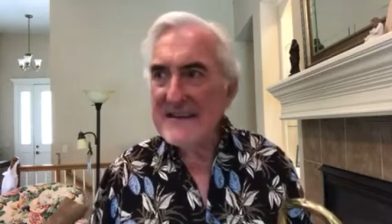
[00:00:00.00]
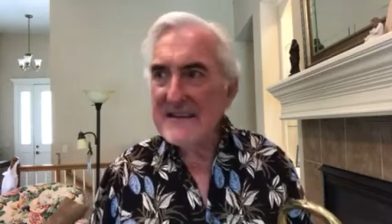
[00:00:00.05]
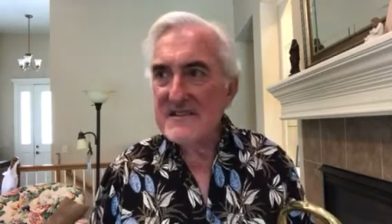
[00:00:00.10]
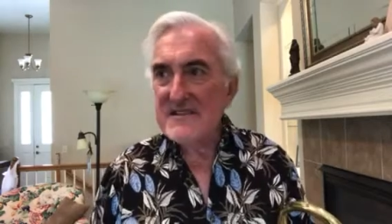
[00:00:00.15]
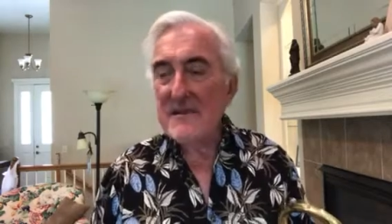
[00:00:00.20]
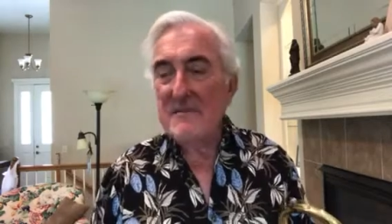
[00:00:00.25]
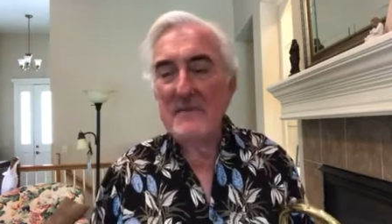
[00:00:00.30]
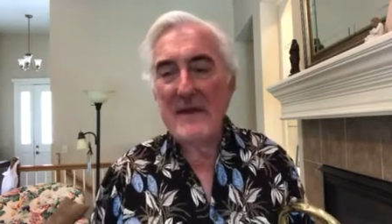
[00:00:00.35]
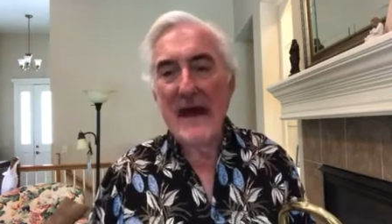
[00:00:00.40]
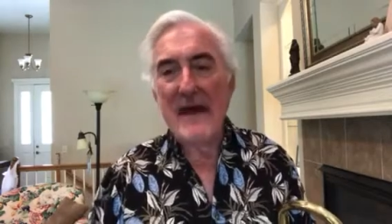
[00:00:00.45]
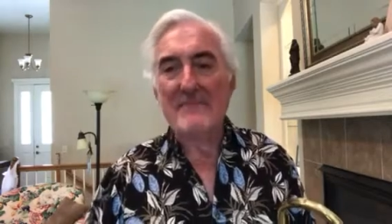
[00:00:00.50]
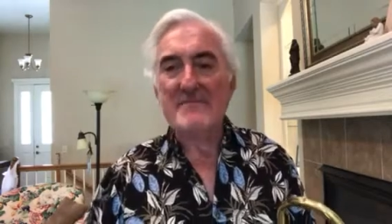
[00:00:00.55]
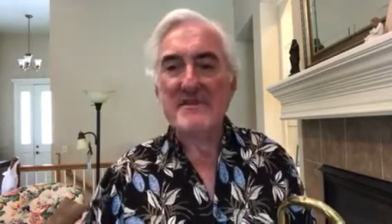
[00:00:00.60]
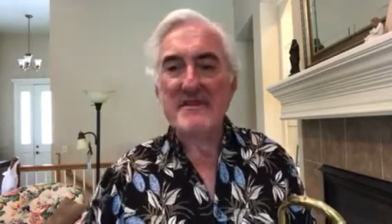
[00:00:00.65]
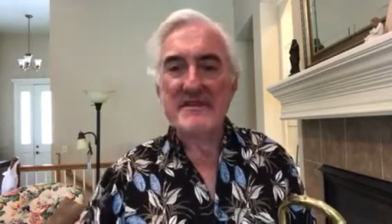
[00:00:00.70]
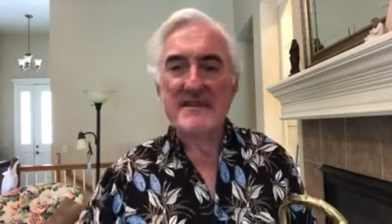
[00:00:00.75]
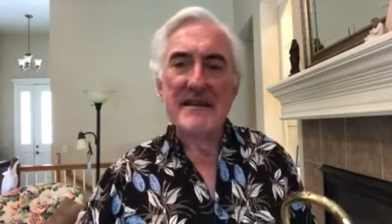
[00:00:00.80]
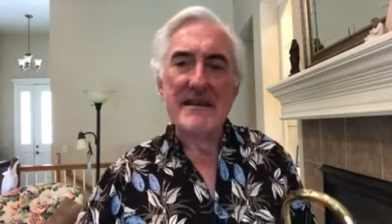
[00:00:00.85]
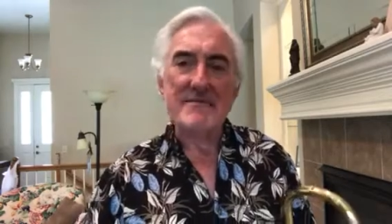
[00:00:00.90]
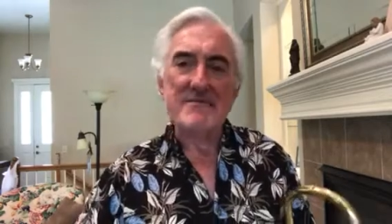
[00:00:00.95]
Sometimes
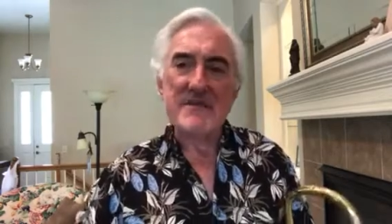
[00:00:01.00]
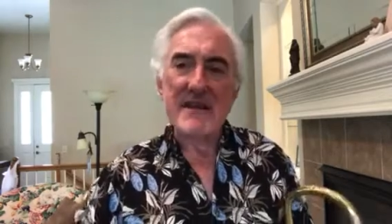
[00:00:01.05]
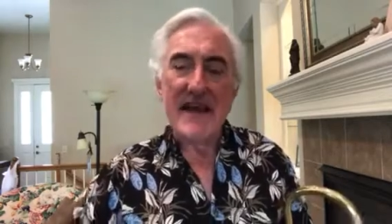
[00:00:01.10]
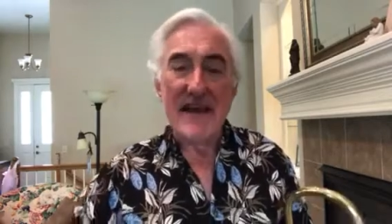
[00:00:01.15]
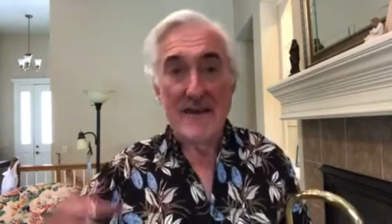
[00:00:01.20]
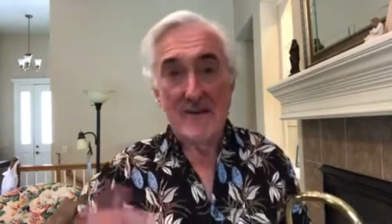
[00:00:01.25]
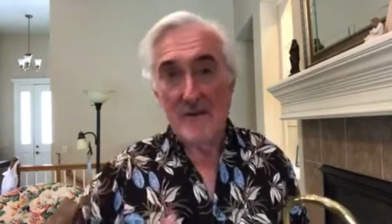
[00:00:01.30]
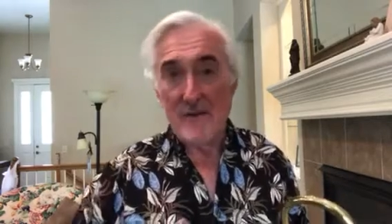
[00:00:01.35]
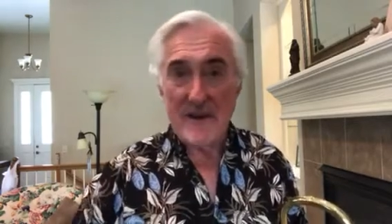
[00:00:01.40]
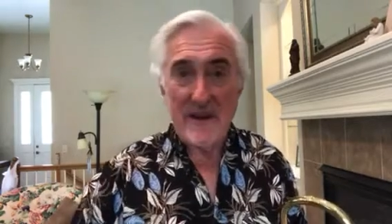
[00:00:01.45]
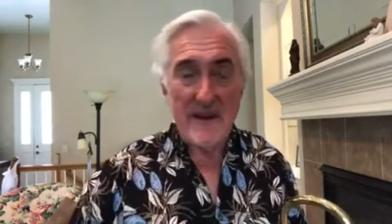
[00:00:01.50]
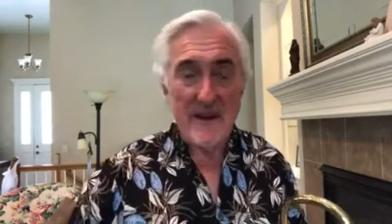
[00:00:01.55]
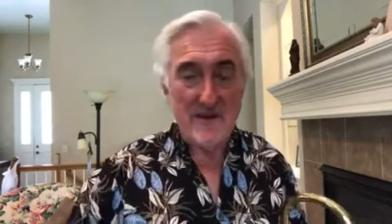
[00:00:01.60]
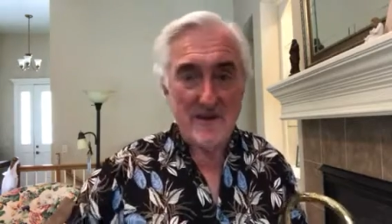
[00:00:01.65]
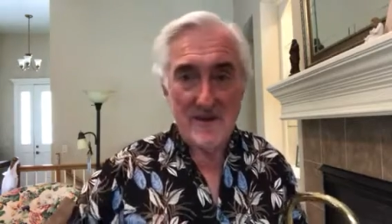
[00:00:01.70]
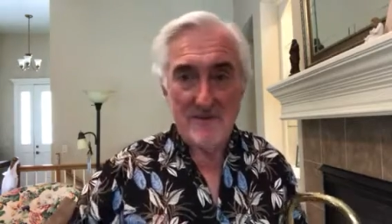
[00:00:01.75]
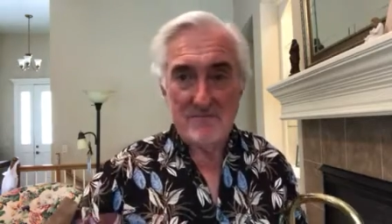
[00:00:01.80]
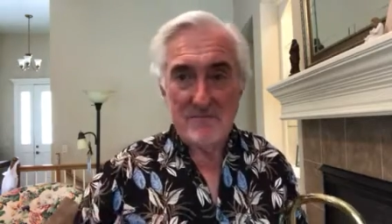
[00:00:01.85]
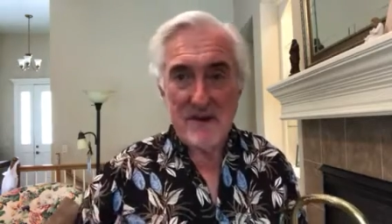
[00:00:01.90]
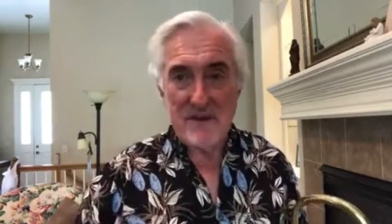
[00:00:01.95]
it seems like we
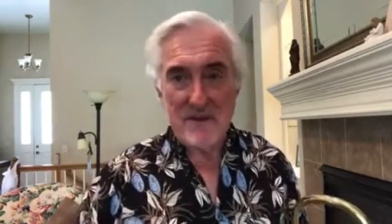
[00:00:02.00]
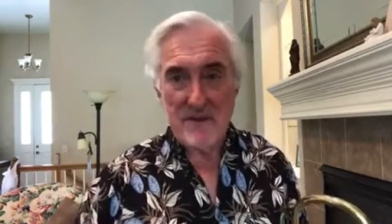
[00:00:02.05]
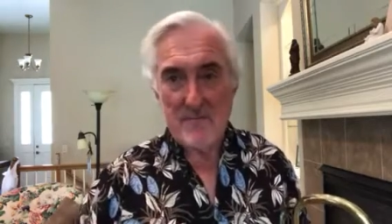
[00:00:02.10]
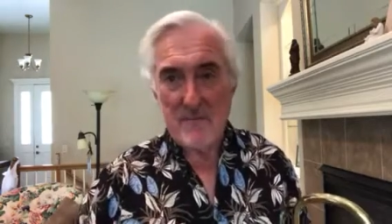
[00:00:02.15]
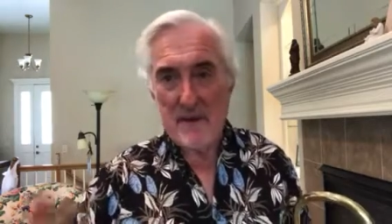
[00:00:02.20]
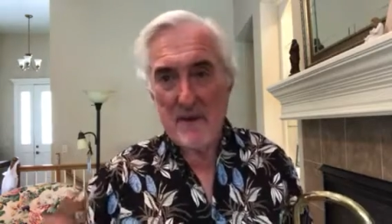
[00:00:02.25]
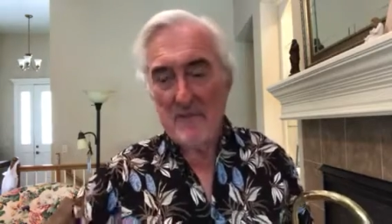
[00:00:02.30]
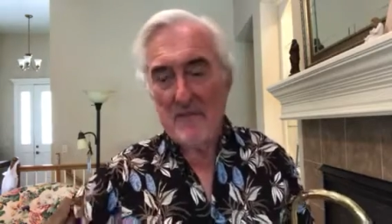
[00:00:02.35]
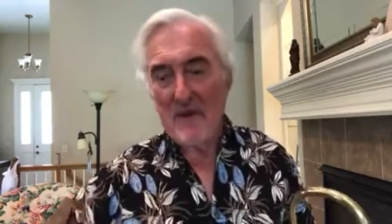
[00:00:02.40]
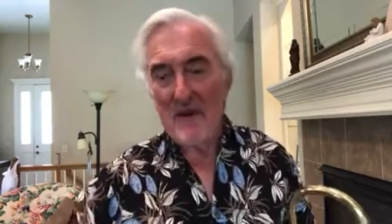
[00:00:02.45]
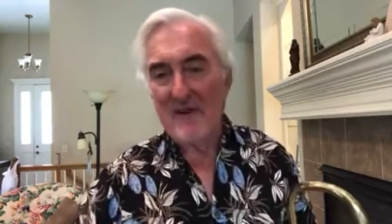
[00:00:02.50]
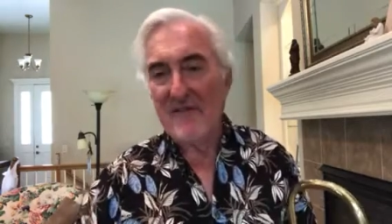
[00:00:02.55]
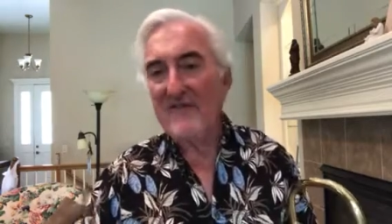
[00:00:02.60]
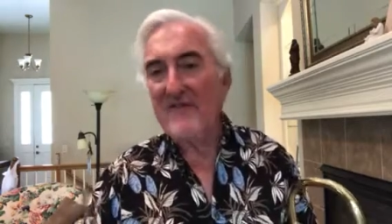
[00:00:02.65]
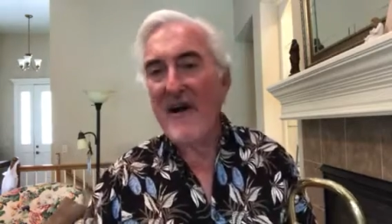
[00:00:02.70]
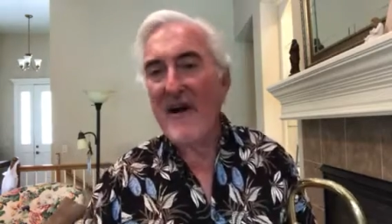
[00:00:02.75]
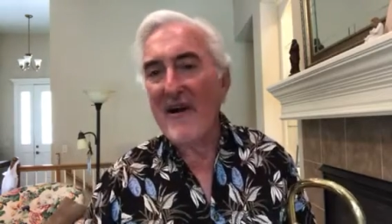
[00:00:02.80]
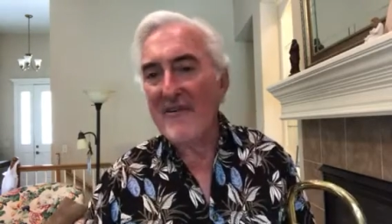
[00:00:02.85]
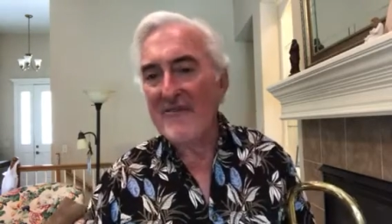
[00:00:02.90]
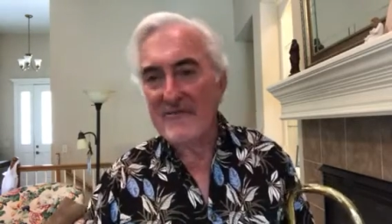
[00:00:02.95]
or other people are
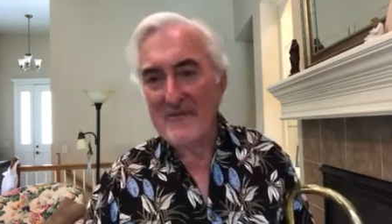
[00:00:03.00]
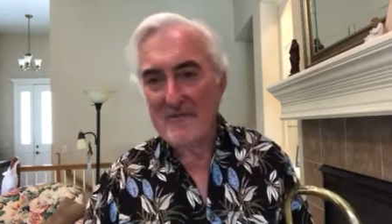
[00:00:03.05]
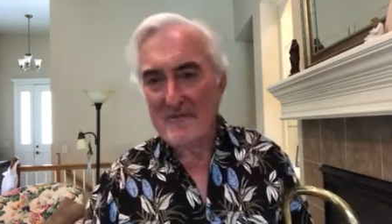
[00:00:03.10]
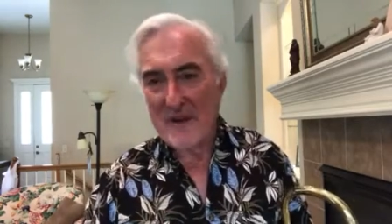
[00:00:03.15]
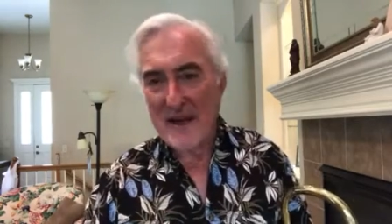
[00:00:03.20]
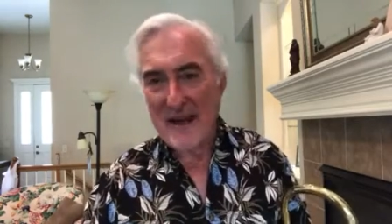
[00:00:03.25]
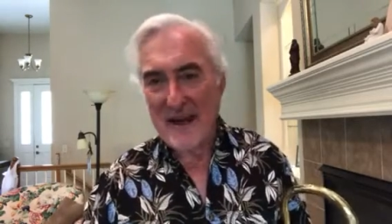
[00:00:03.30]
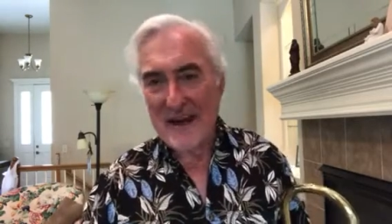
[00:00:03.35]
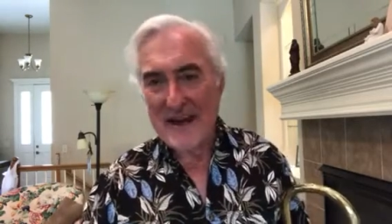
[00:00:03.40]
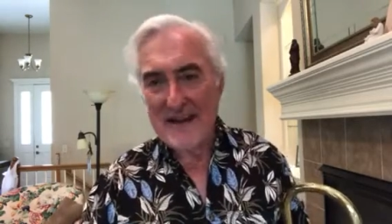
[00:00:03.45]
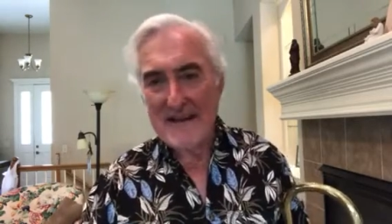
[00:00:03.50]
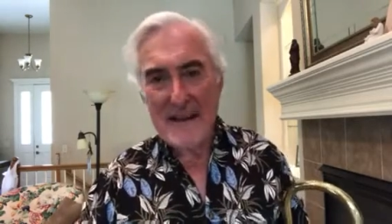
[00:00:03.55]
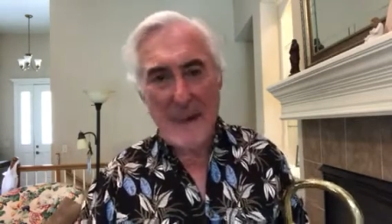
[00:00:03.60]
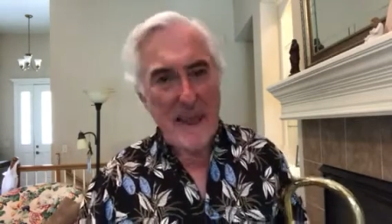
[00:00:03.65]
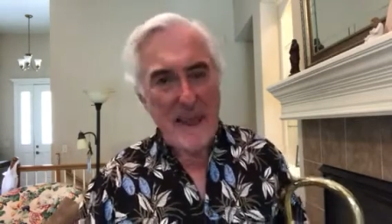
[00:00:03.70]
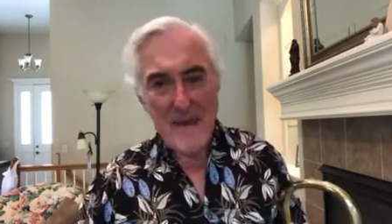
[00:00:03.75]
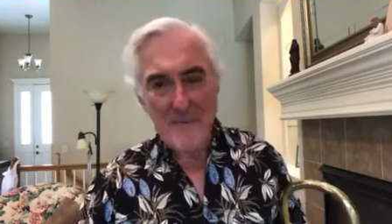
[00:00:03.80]
far from God,